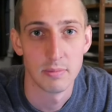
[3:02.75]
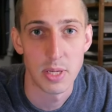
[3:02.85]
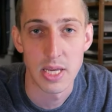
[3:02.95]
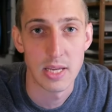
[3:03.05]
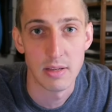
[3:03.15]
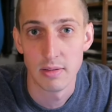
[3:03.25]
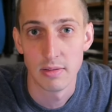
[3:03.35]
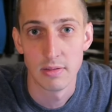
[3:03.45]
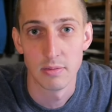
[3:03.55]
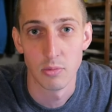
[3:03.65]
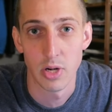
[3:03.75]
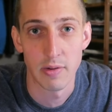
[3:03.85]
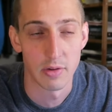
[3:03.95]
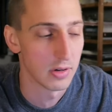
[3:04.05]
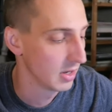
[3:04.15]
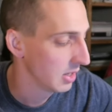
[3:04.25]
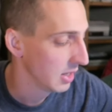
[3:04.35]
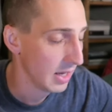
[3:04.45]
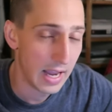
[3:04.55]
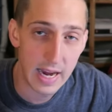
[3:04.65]
pee, whatever.
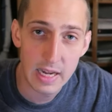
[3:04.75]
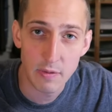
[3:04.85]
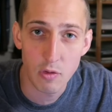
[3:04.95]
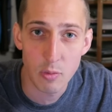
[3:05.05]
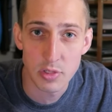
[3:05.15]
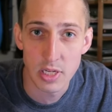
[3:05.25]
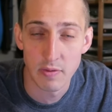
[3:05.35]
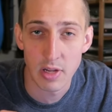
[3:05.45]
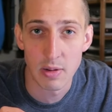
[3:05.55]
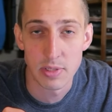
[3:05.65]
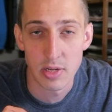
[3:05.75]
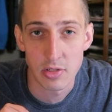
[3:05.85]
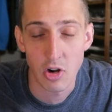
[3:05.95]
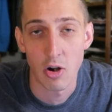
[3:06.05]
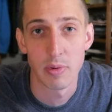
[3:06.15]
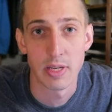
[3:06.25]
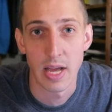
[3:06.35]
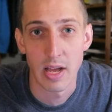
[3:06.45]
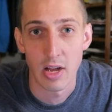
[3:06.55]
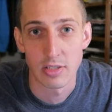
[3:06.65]
84% of it comes out as carbon
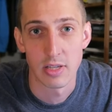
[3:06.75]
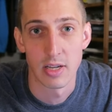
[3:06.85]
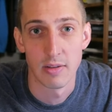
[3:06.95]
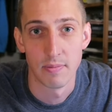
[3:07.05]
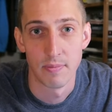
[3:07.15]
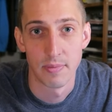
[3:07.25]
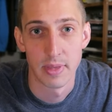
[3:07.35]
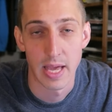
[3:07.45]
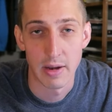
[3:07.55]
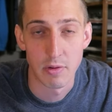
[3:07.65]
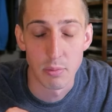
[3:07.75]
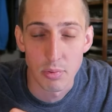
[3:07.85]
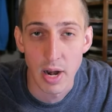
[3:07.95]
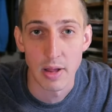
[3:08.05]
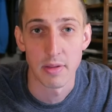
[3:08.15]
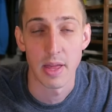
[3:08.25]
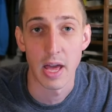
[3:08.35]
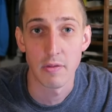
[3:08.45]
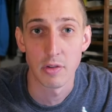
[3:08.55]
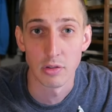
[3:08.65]
dioxide, out of your breath,
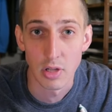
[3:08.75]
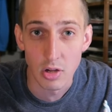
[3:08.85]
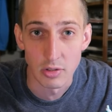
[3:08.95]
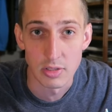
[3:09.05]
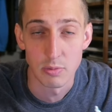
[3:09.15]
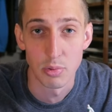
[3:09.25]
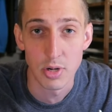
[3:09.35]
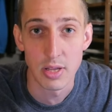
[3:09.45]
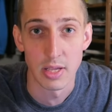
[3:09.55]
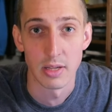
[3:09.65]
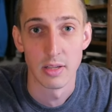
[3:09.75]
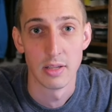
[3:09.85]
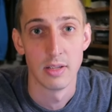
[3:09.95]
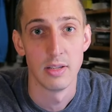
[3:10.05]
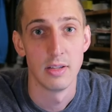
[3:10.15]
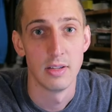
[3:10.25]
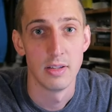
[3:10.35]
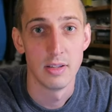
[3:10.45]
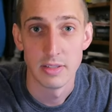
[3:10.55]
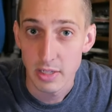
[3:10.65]
out of your lungs, breathing.
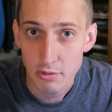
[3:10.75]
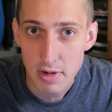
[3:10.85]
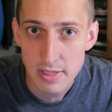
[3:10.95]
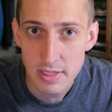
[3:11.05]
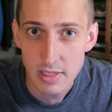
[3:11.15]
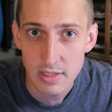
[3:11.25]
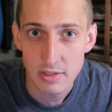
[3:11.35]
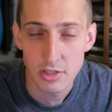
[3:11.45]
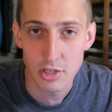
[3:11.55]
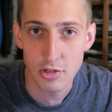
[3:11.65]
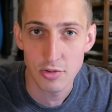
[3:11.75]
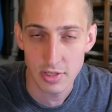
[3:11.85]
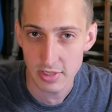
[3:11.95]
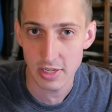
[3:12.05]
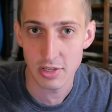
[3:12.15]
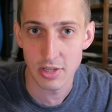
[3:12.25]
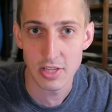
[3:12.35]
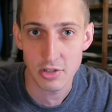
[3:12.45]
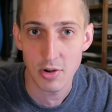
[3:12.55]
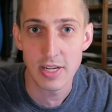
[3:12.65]
Is that crazy to you?
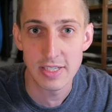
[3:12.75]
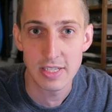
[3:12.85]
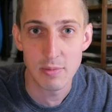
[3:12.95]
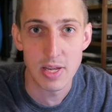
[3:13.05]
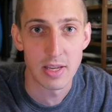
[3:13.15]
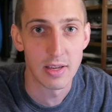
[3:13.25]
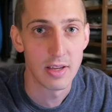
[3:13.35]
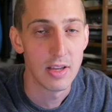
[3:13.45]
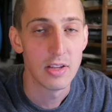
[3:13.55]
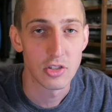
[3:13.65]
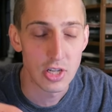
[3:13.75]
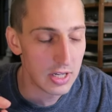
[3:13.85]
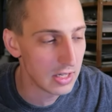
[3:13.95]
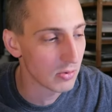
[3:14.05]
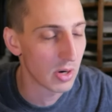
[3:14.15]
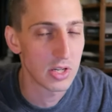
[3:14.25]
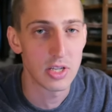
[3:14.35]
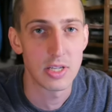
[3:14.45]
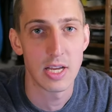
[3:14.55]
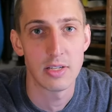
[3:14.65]
It's crazy to me. So you need to watch
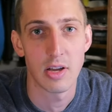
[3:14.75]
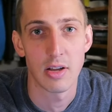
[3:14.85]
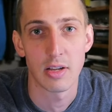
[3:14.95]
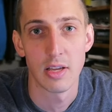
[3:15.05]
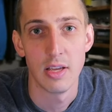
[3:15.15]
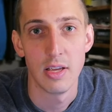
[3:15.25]
the TED Talk